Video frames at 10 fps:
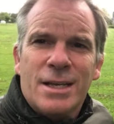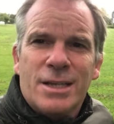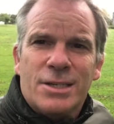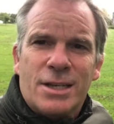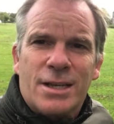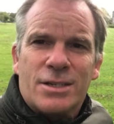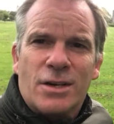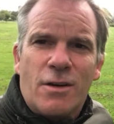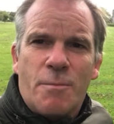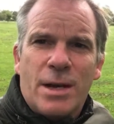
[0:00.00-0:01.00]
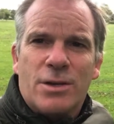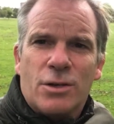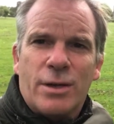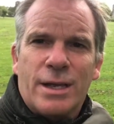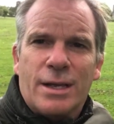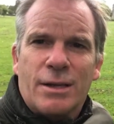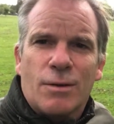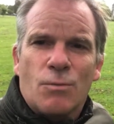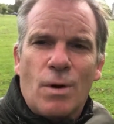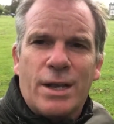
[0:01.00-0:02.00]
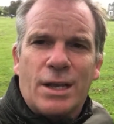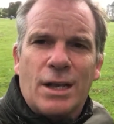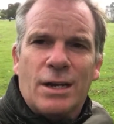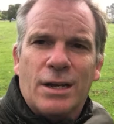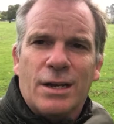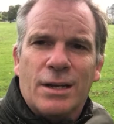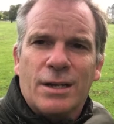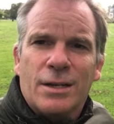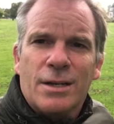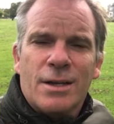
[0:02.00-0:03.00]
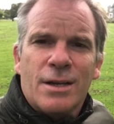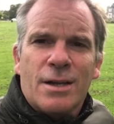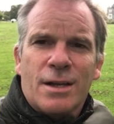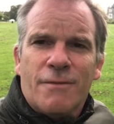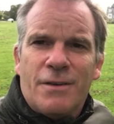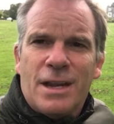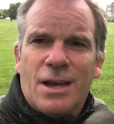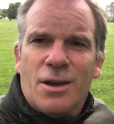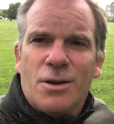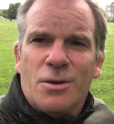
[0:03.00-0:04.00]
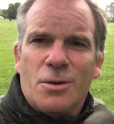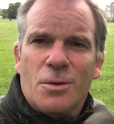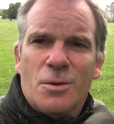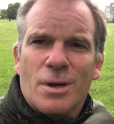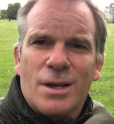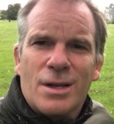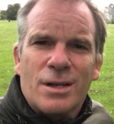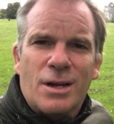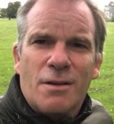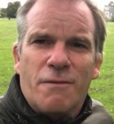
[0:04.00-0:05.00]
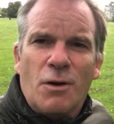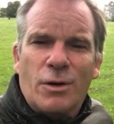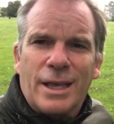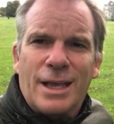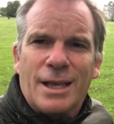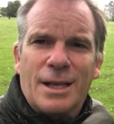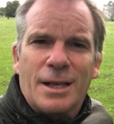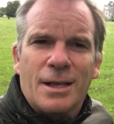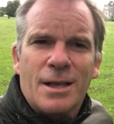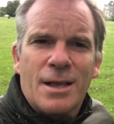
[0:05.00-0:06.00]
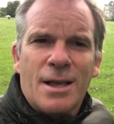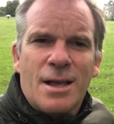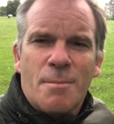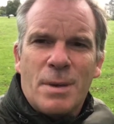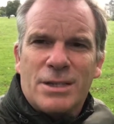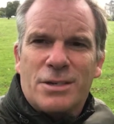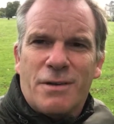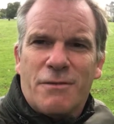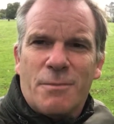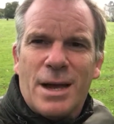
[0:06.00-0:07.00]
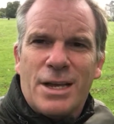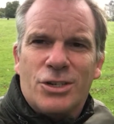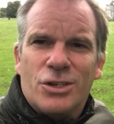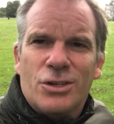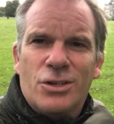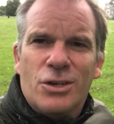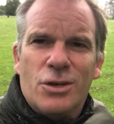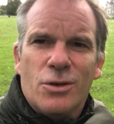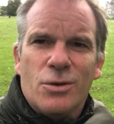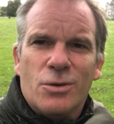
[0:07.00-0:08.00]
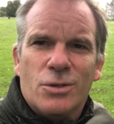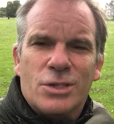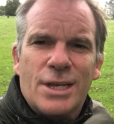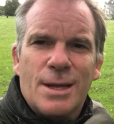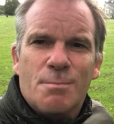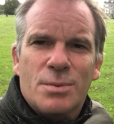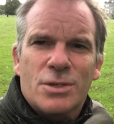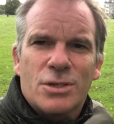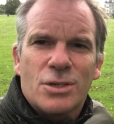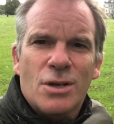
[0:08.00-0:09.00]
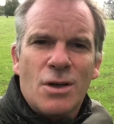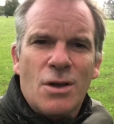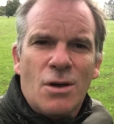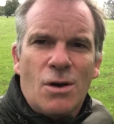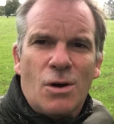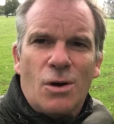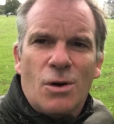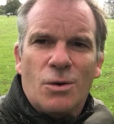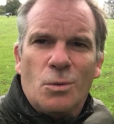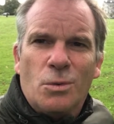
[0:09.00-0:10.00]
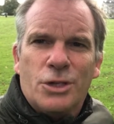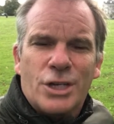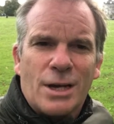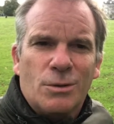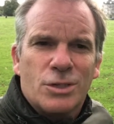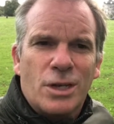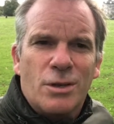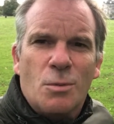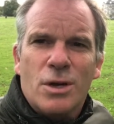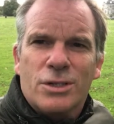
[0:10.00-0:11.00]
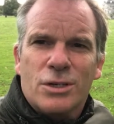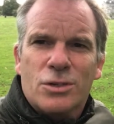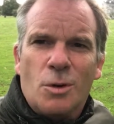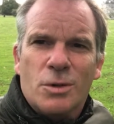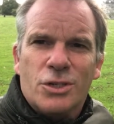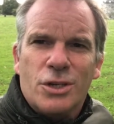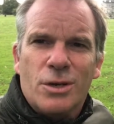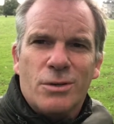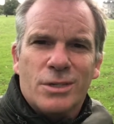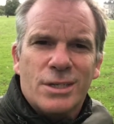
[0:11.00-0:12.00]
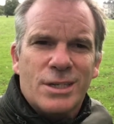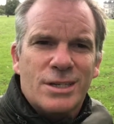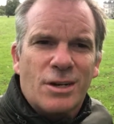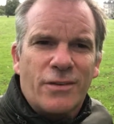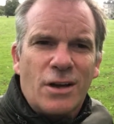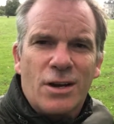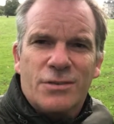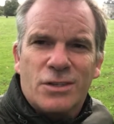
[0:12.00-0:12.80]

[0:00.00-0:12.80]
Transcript: since I've been doing regular video kind of vlogging, bits of information, news, tips on all the channels. So the words that Thomas uses is I've kind of